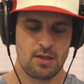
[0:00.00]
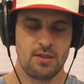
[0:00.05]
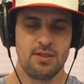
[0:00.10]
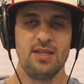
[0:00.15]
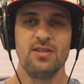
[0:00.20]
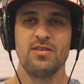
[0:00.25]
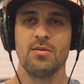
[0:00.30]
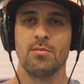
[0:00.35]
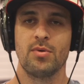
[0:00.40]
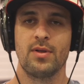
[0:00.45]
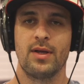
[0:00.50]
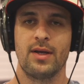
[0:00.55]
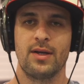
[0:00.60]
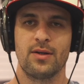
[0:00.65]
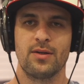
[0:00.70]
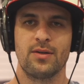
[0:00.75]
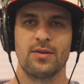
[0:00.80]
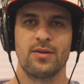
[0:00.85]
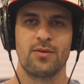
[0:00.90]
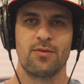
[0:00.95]
decent
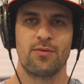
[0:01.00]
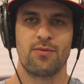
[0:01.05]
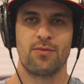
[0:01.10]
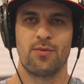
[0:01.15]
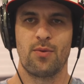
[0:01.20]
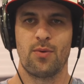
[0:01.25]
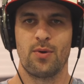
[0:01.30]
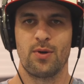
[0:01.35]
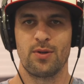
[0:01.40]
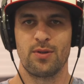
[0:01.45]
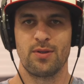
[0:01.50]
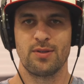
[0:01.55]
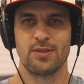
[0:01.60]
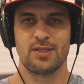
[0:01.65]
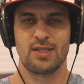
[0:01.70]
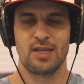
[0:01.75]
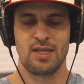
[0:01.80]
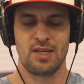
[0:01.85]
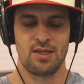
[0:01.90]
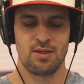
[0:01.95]
player for this
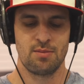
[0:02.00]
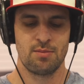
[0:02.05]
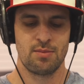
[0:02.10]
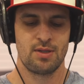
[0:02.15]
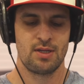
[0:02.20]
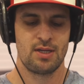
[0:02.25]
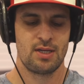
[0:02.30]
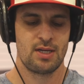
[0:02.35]
team.